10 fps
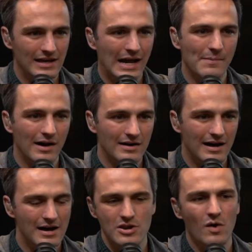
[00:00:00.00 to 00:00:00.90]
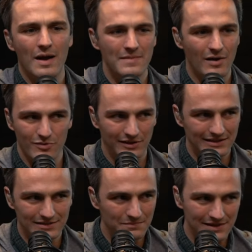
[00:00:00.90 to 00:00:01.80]
I'm, no, I'm not
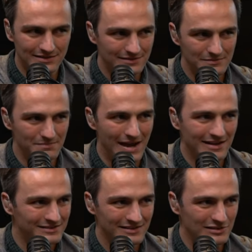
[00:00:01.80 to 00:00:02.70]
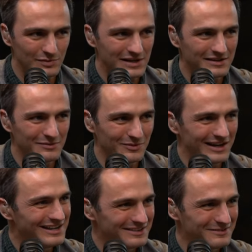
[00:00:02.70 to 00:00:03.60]
willing to miss mass this week.
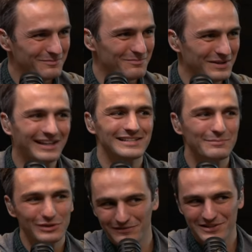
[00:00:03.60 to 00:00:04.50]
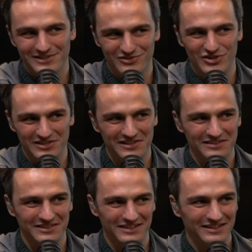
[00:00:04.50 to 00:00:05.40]
Why? Because I believe this is
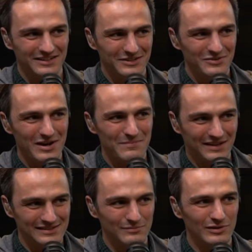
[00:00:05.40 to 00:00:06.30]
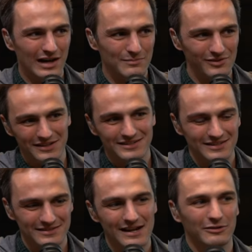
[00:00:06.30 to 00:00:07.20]
Jesus. Yes. Right. Because I'm, I'm willing
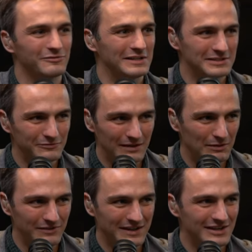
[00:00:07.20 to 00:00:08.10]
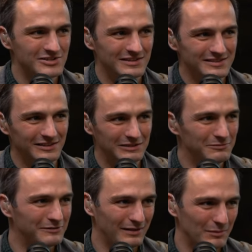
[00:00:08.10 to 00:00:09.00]
to sacrifice on family vacation to leave
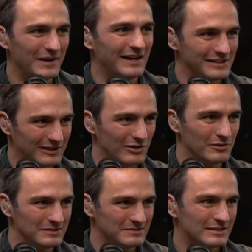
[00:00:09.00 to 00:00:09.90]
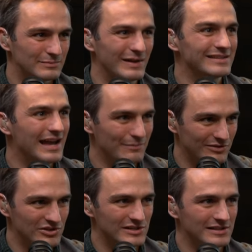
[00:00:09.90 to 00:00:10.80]
my family behind and go and spend time
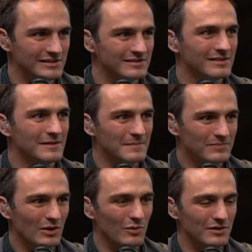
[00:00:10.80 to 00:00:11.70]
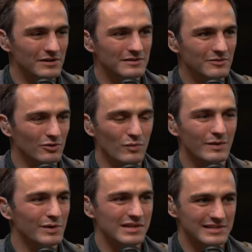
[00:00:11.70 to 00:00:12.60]
with Jesus or or where
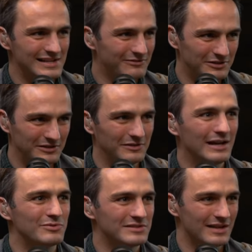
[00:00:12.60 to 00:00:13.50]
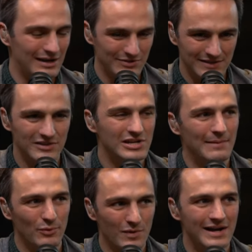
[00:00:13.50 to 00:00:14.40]
were you this afternoon? I was I was in the
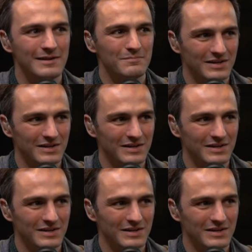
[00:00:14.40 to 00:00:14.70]
chapel. Why?